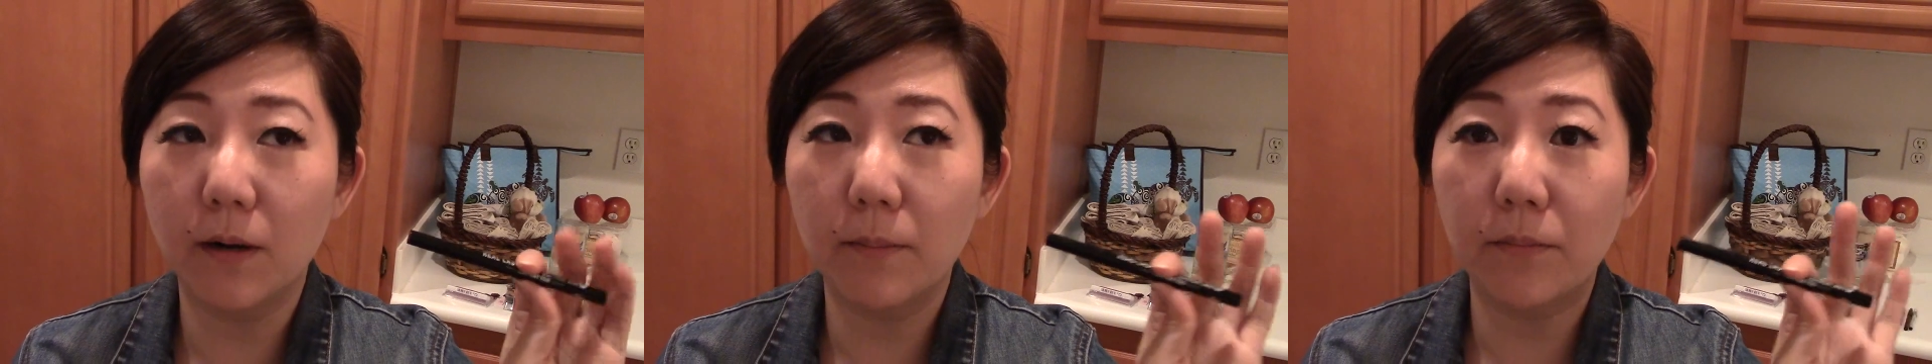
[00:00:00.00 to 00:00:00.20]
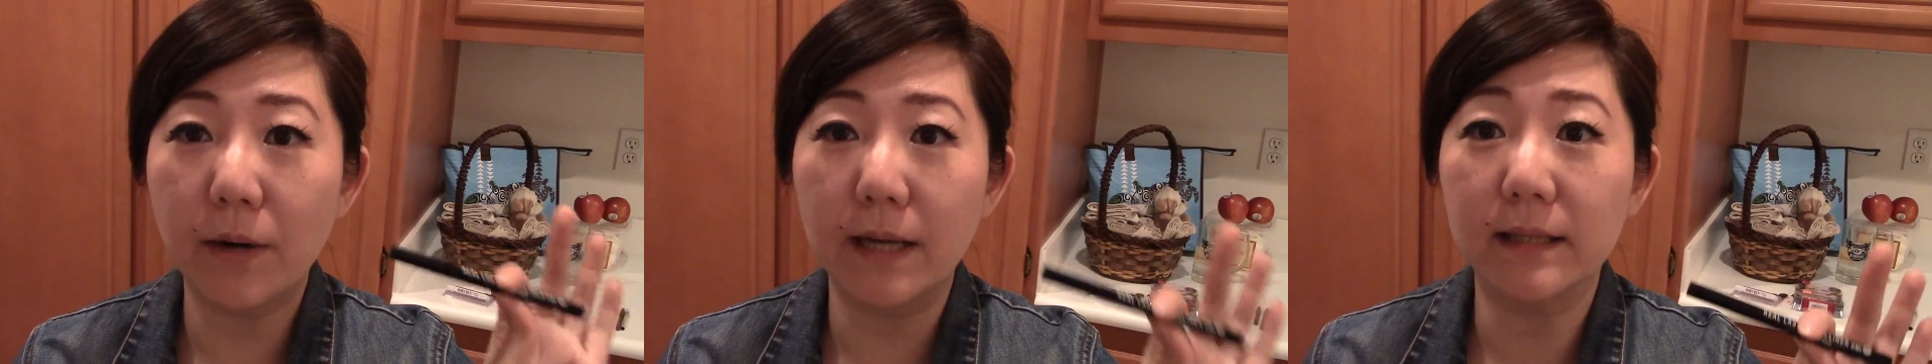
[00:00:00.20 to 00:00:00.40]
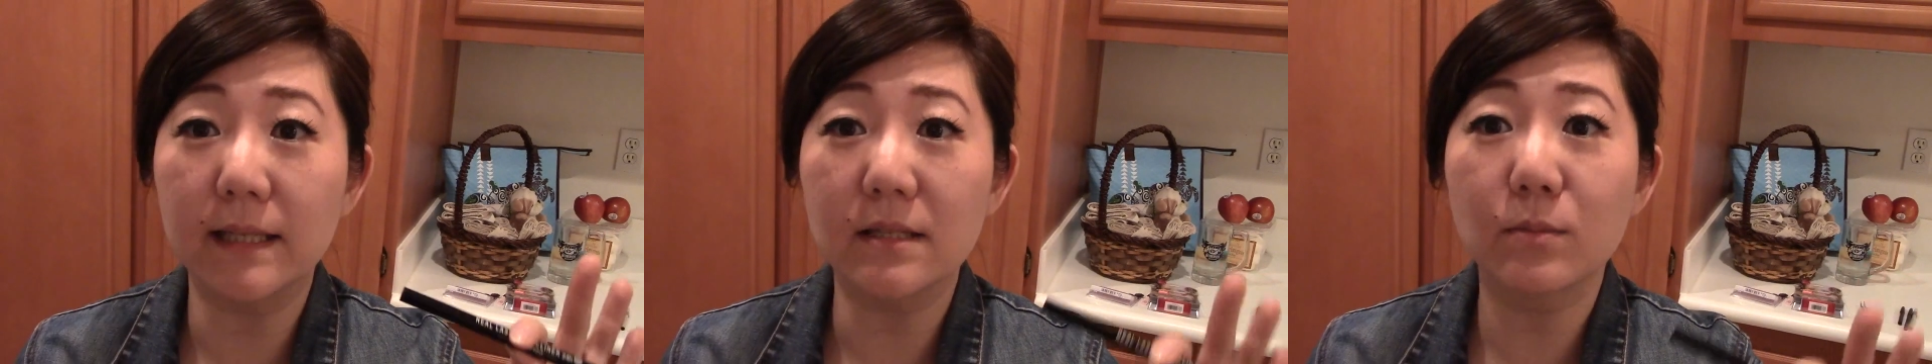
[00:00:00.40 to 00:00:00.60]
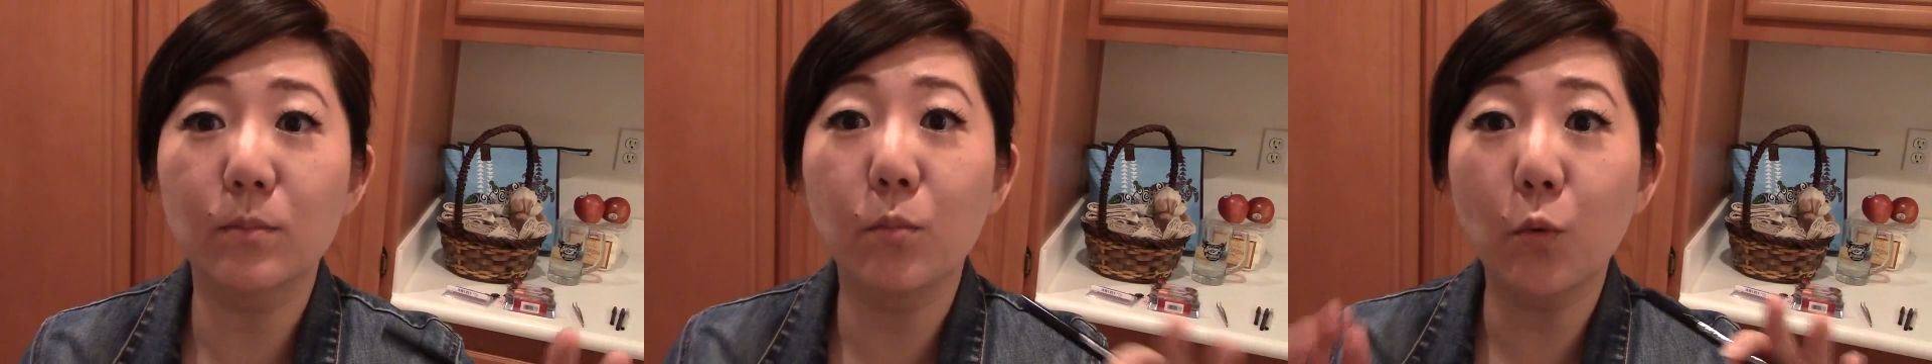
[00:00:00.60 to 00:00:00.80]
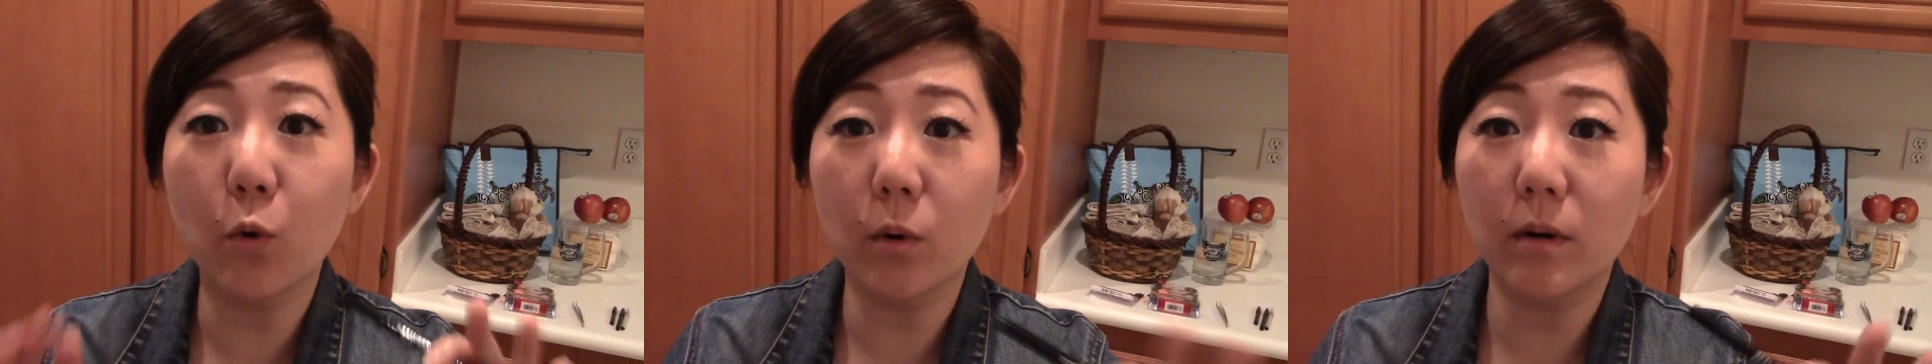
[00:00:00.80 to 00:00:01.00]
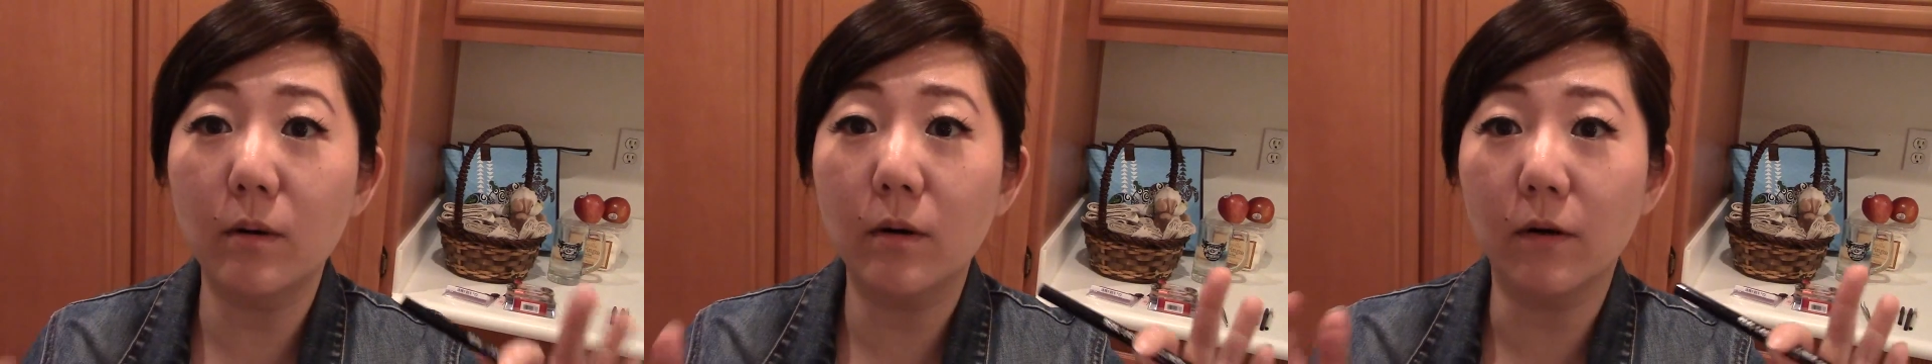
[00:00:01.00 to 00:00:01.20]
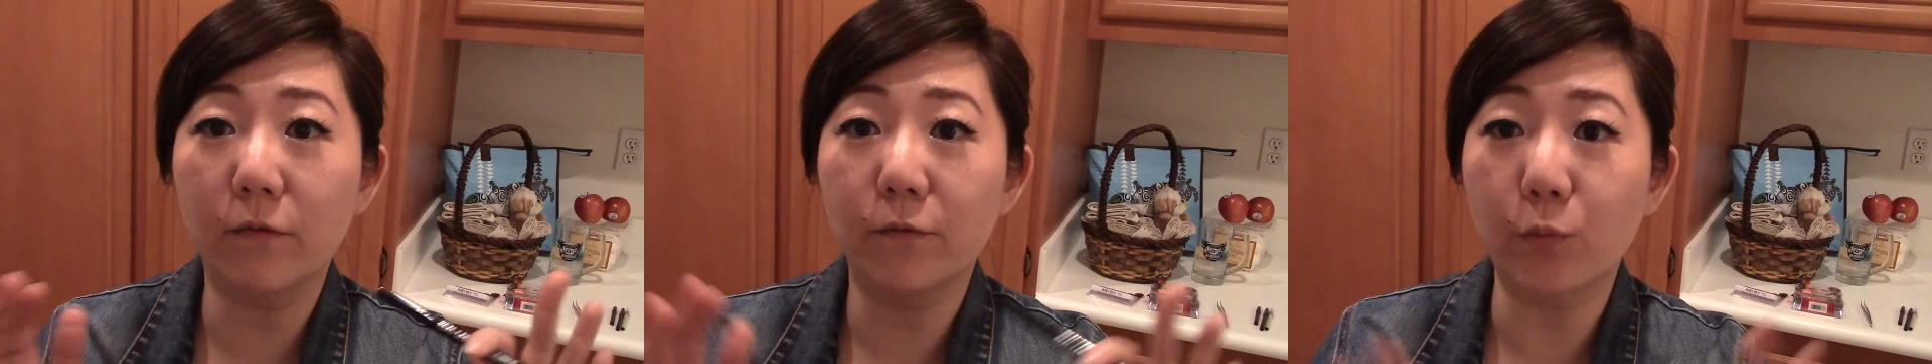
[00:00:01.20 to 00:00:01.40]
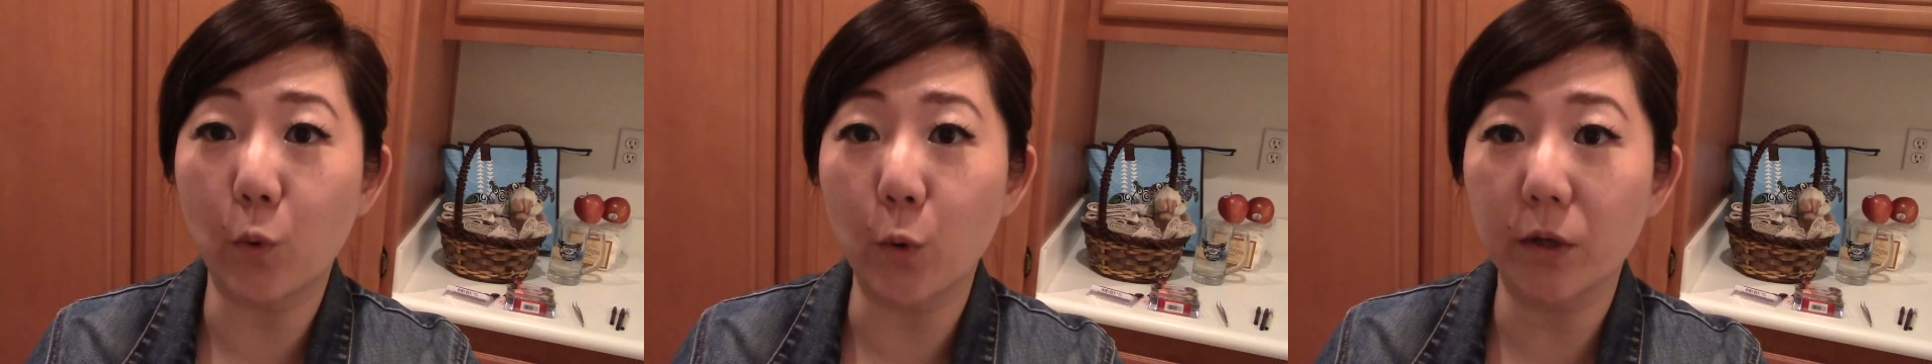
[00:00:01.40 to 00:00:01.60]
brand that's more
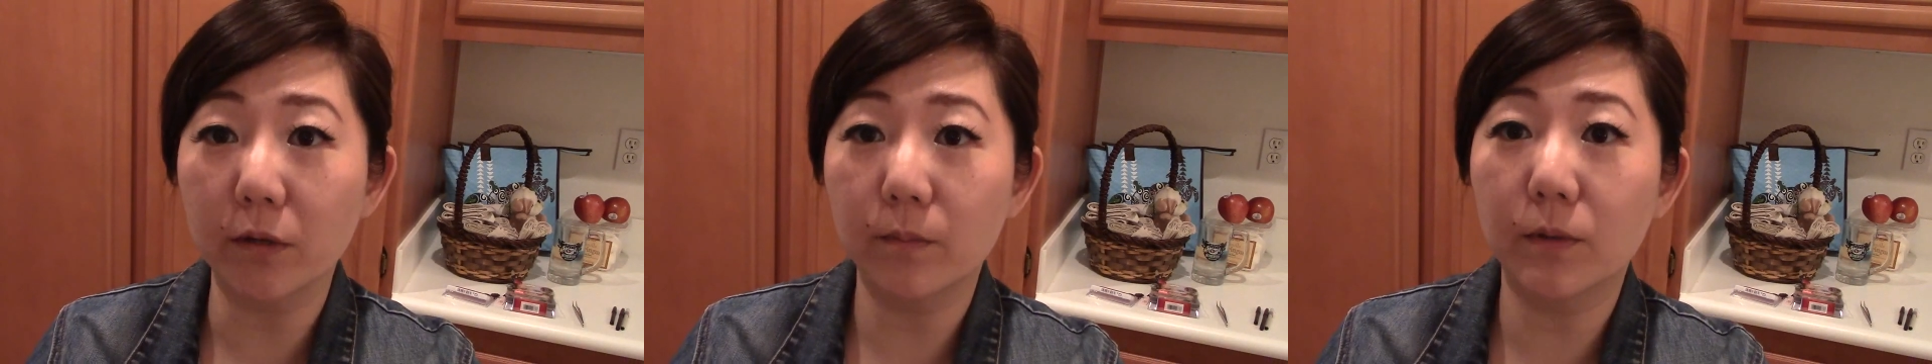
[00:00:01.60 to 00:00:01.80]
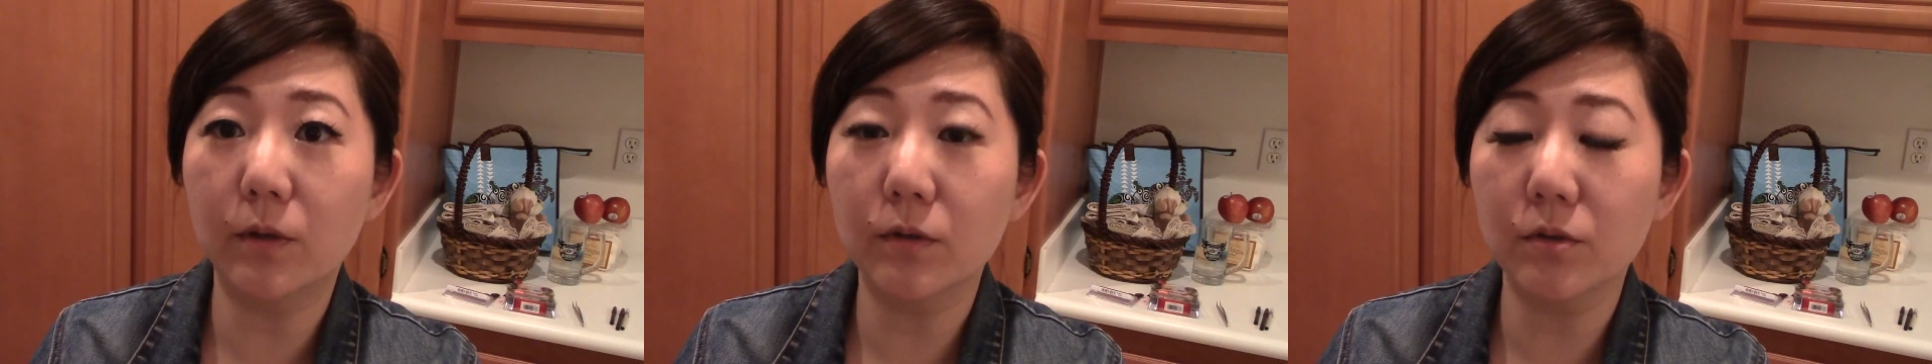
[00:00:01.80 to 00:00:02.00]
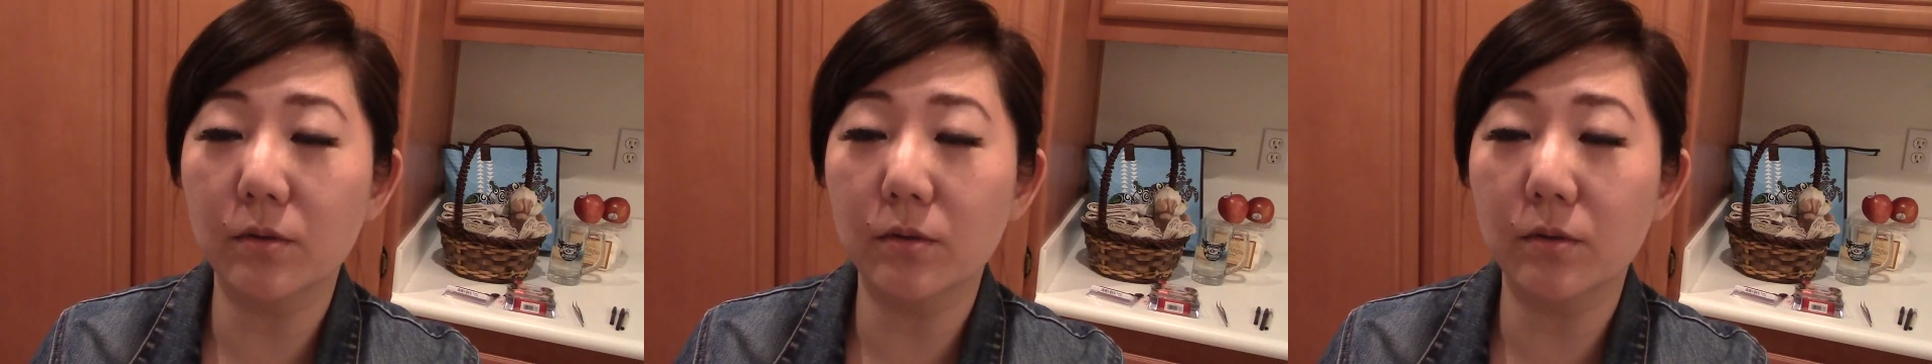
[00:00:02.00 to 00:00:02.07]
affordable.